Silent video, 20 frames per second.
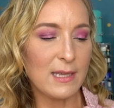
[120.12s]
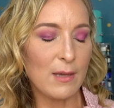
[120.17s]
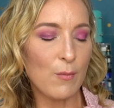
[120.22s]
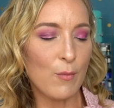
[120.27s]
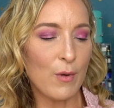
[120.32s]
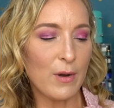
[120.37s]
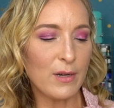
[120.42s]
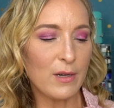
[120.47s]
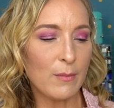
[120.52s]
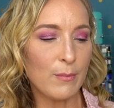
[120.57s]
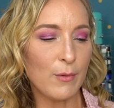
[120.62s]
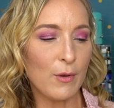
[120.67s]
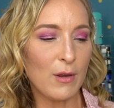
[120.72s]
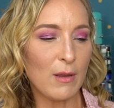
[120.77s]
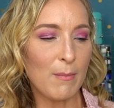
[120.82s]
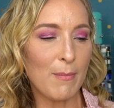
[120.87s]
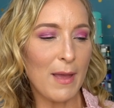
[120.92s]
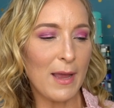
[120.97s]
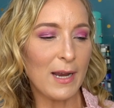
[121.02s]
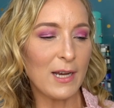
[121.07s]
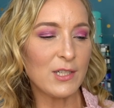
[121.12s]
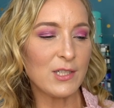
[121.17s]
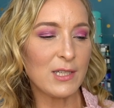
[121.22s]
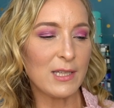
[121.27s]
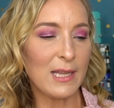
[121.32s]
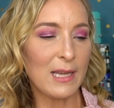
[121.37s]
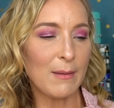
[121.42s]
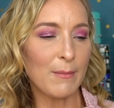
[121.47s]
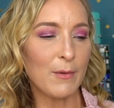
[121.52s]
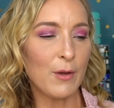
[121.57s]
the Wander Beauty Baggage
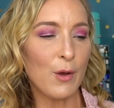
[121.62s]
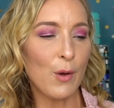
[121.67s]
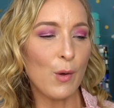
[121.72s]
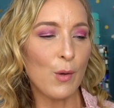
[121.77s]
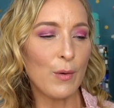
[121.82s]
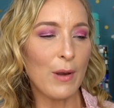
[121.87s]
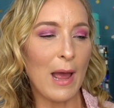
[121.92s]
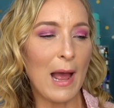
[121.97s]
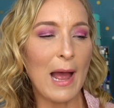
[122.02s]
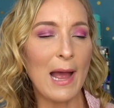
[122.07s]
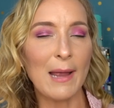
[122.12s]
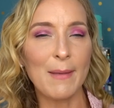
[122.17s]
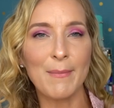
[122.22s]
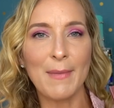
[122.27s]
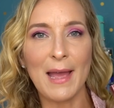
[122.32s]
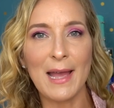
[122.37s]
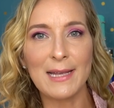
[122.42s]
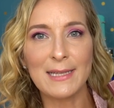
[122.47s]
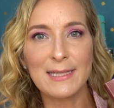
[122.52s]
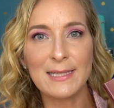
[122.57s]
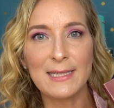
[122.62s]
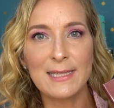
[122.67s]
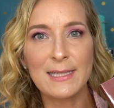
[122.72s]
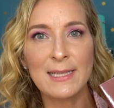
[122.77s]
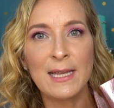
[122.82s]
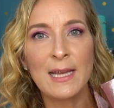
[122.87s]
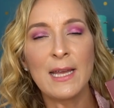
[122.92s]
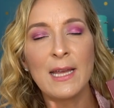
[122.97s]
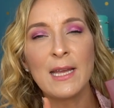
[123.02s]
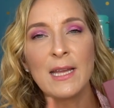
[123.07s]
Claim Gold Eye
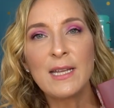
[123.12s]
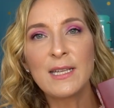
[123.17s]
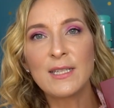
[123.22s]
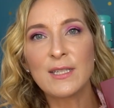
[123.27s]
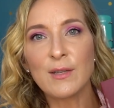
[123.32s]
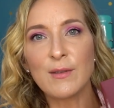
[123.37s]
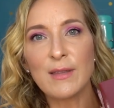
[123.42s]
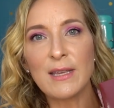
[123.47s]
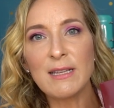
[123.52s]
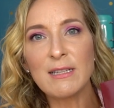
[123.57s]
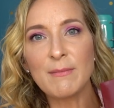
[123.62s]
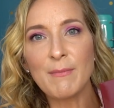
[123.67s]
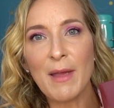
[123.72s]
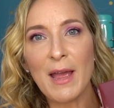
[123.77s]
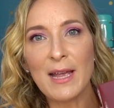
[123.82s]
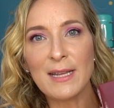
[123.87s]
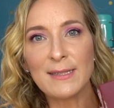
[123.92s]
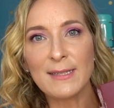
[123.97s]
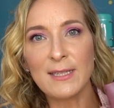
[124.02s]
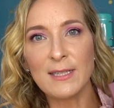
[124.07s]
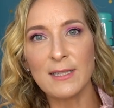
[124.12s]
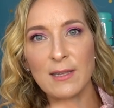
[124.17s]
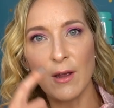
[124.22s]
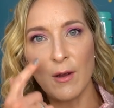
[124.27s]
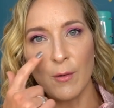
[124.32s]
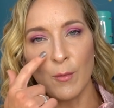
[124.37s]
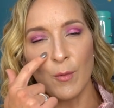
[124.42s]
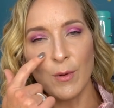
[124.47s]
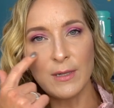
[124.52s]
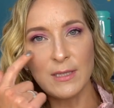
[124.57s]
Masks. So these masks
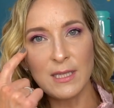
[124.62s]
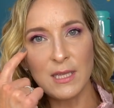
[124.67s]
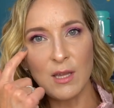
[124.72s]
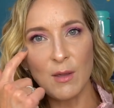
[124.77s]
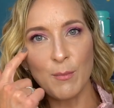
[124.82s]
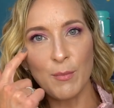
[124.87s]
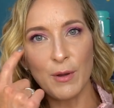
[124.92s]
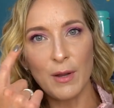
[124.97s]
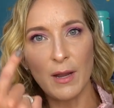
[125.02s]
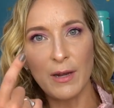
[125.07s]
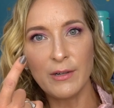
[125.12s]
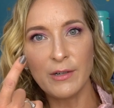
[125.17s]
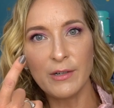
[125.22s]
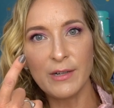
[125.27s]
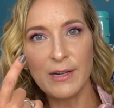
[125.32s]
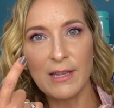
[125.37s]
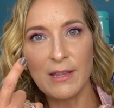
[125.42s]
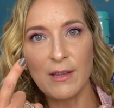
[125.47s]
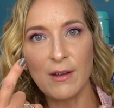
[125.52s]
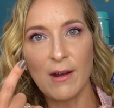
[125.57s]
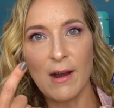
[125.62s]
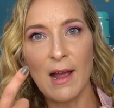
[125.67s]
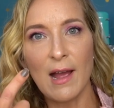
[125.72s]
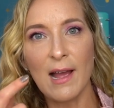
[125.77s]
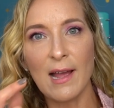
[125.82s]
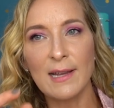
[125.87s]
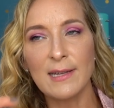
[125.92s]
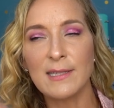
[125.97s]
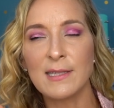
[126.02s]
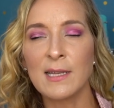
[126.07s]
are ones that you put underneath your
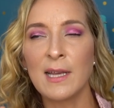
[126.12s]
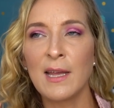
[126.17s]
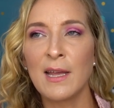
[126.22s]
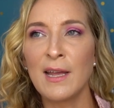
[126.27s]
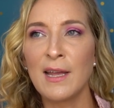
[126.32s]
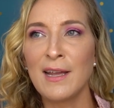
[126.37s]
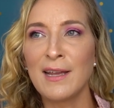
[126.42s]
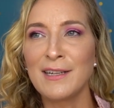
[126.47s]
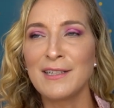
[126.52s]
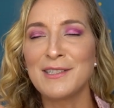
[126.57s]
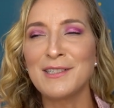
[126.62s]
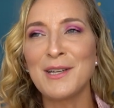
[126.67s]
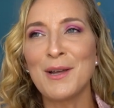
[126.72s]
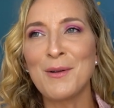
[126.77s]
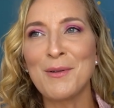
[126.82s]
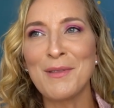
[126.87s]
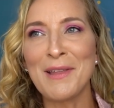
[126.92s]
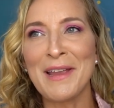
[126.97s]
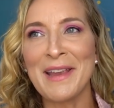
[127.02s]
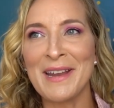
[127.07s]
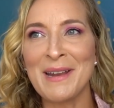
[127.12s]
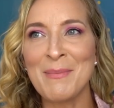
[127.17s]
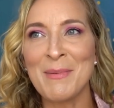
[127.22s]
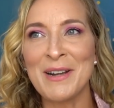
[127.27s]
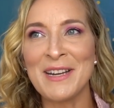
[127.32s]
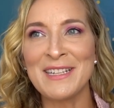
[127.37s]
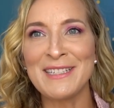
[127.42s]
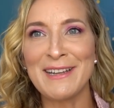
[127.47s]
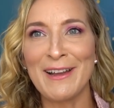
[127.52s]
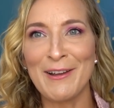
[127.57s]
eyes. Don't let
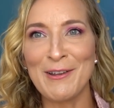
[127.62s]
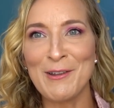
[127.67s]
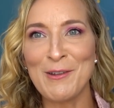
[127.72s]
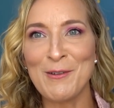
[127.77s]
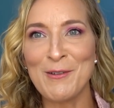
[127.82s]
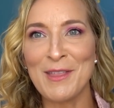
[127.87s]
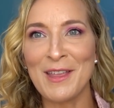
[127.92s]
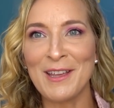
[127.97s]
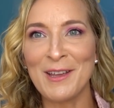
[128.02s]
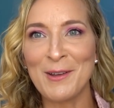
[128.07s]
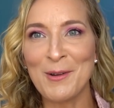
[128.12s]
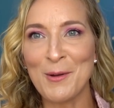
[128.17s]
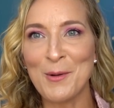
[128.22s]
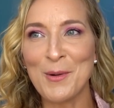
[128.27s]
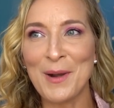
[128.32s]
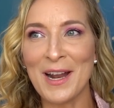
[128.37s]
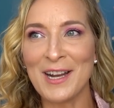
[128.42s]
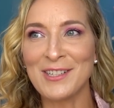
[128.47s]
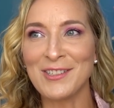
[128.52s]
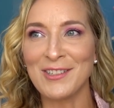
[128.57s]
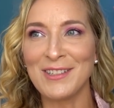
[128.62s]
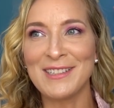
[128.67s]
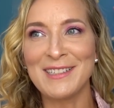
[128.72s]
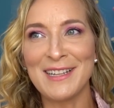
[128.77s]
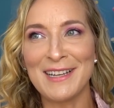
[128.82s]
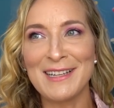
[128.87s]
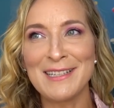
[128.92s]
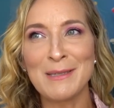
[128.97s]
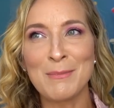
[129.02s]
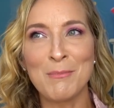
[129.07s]
anybody tell you that gold actually
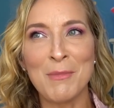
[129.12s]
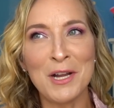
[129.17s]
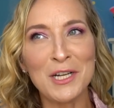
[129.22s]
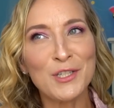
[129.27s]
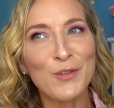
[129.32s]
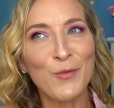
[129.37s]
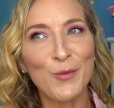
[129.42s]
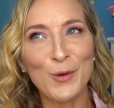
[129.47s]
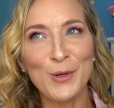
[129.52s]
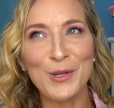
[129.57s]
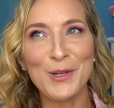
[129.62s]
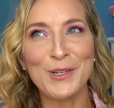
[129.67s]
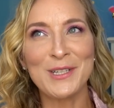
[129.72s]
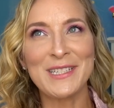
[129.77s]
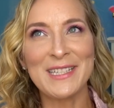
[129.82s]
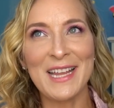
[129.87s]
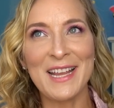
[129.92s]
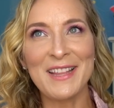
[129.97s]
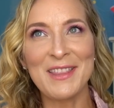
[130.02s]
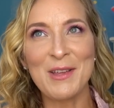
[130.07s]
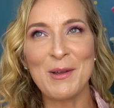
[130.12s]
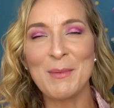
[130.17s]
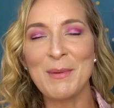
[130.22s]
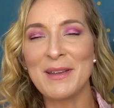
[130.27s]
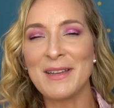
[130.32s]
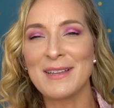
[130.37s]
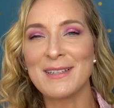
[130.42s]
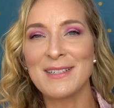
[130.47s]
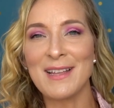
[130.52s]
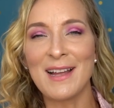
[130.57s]
does much for your skin though
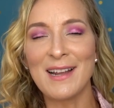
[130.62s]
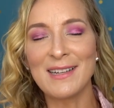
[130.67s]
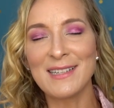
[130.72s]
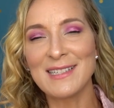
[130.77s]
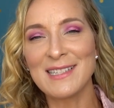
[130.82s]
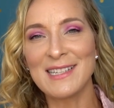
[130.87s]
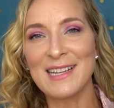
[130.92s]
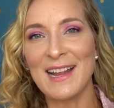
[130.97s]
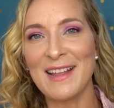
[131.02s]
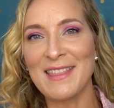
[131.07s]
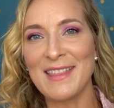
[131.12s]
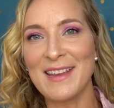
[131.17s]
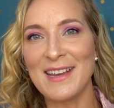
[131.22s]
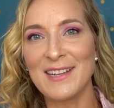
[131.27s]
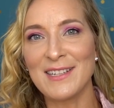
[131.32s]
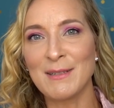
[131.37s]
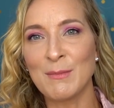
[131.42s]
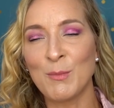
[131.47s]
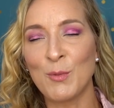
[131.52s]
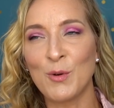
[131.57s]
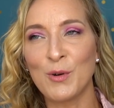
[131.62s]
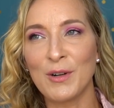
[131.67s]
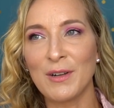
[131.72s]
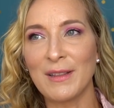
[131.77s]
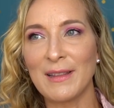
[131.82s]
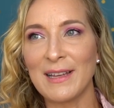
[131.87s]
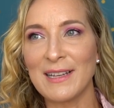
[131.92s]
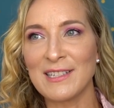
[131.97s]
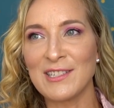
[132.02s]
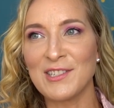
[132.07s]
because honestly I think it's more or
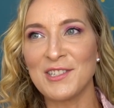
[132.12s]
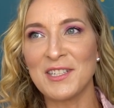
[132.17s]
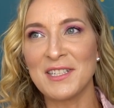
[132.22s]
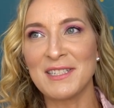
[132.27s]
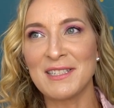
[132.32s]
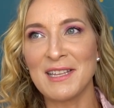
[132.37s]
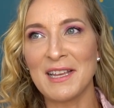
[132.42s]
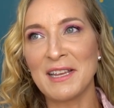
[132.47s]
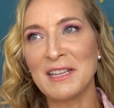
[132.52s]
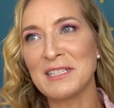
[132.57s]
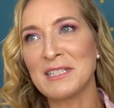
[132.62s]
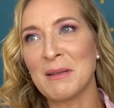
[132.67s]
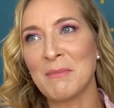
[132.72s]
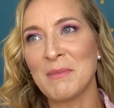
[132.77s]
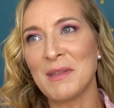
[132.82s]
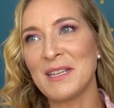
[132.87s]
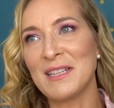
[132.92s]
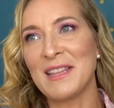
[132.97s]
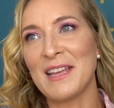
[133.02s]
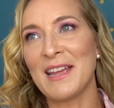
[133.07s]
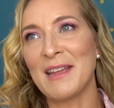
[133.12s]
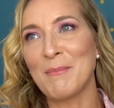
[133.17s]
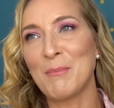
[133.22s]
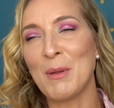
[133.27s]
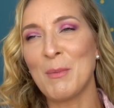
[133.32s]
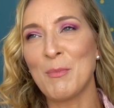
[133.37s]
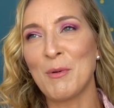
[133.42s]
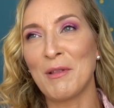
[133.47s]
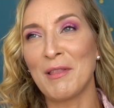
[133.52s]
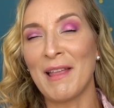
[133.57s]
less just like something that
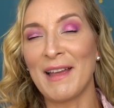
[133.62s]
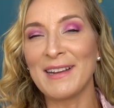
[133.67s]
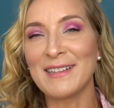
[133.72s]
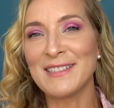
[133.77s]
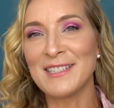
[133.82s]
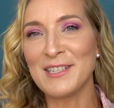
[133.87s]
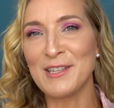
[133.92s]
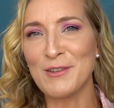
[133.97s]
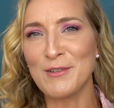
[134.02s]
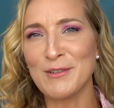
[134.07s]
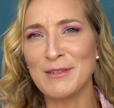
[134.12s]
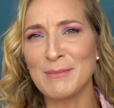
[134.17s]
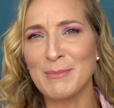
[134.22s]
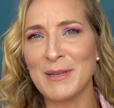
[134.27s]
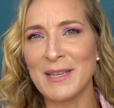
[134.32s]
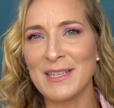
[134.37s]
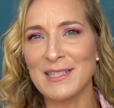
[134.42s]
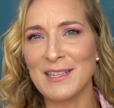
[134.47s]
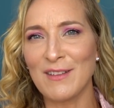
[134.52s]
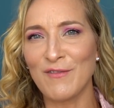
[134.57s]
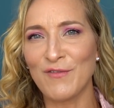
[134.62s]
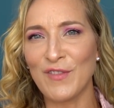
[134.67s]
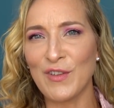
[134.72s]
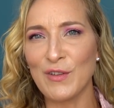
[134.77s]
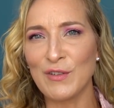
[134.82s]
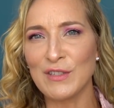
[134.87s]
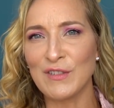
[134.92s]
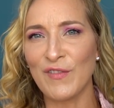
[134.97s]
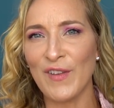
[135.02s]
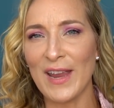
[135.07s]
people like to use because it
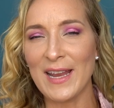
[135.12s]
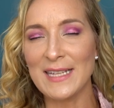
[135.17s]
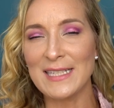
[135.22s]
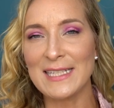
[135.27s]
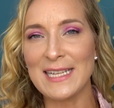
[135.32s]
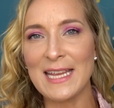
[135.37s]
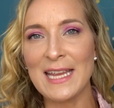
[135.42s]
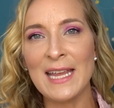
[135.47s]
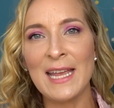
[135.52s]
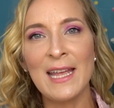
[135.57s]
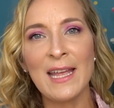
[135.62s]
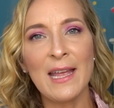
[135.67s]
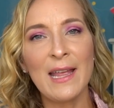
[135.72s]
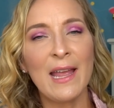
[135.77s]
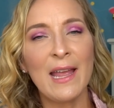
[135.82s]
feels fancy.